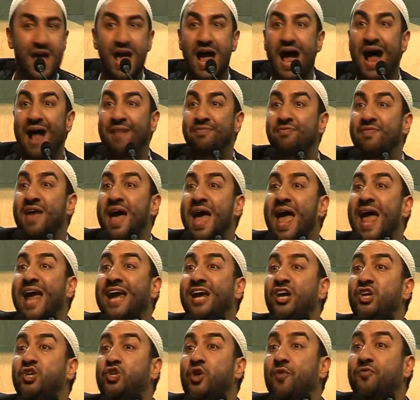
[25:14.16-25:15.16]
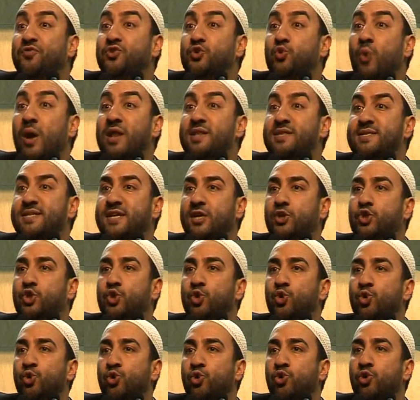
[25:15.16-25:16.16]
At the age of
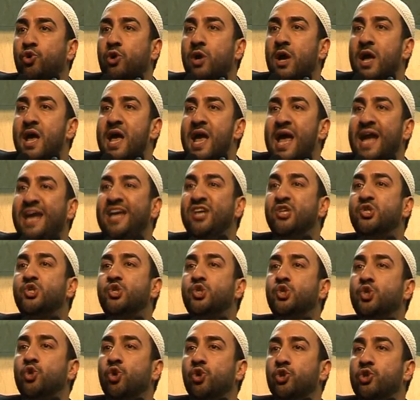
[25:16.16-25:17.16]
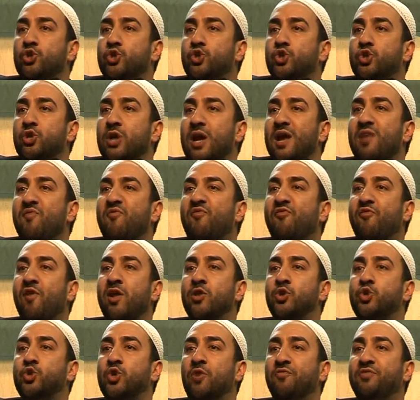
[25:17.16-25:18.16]
22, he stood in
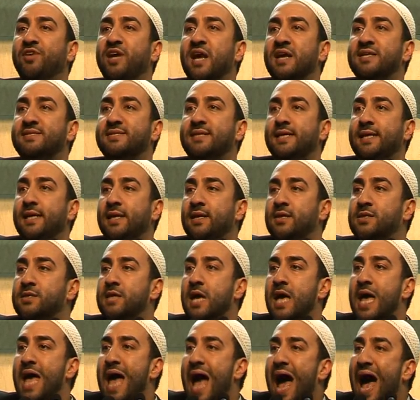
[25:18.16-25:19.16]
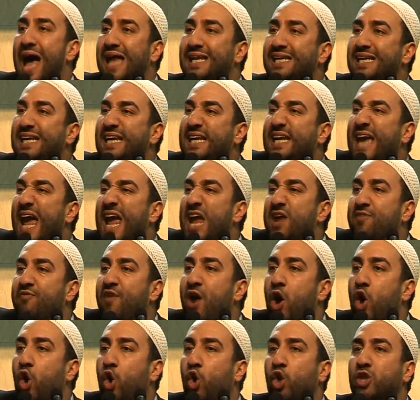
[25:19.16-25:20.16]
front of Yazid and he gave
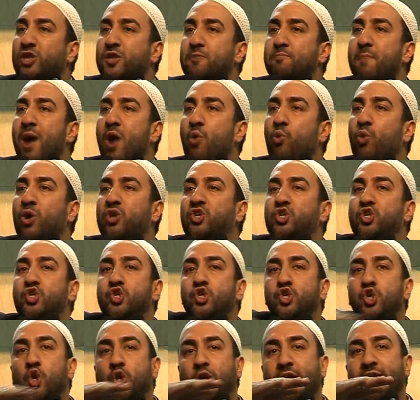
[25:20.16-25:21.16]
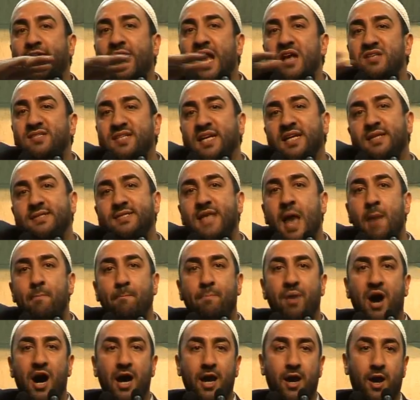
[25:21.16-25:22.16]
a khutbah which shook Yazid's
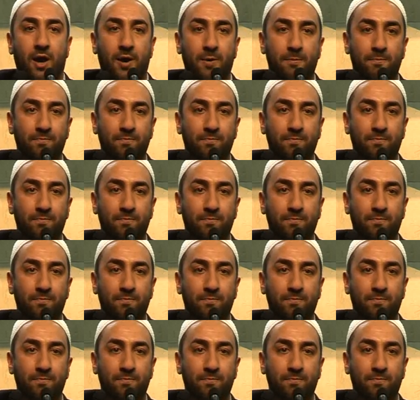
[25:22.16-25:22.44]
empire.